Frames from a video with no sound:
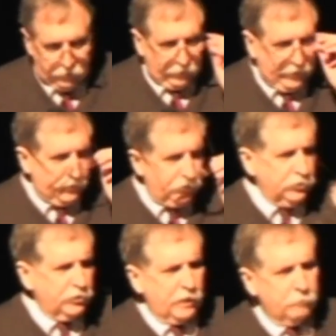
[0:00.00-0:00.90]
Ladies
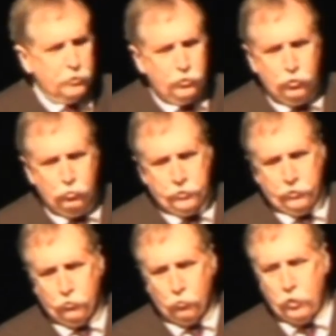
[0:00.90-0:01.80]
and gentlemen, you
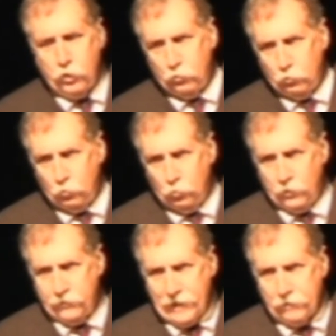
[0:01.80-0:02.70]
can grow
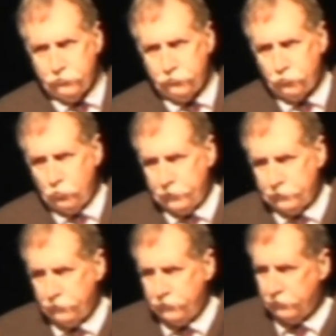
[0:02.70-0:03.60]
without
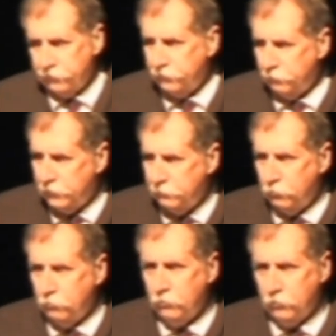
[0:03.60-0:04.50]
destroying the things that
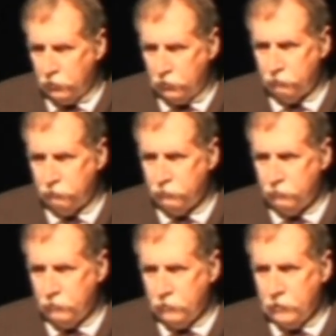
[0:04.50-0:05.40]
people love.
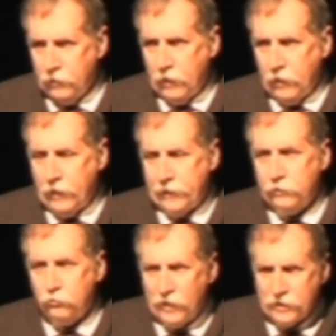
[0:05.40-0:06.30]
I
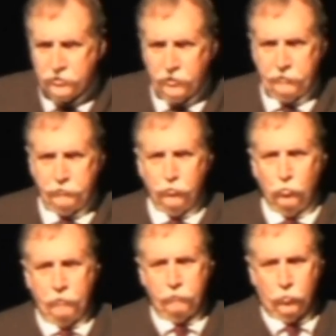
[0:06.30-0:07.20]
congratulate
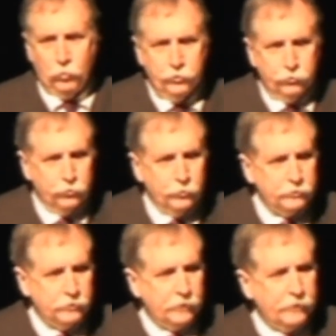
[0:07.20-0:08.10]
you for what you're
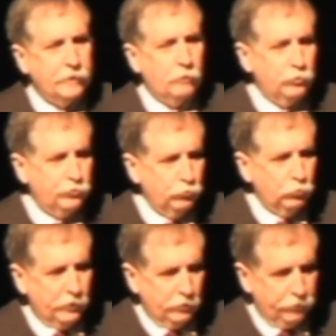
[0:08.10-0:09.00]
doing today, and I wish you
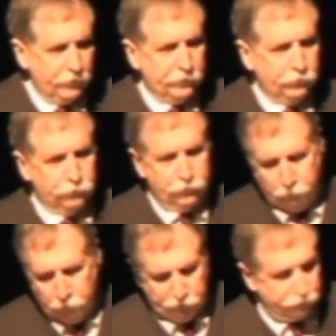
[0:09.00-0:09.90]
well. Thank you
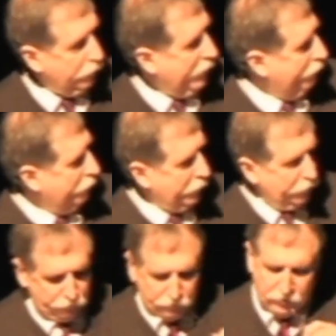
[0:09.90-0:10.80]
so much for having me
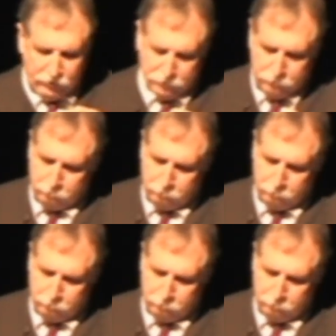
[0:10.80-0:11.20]
here today.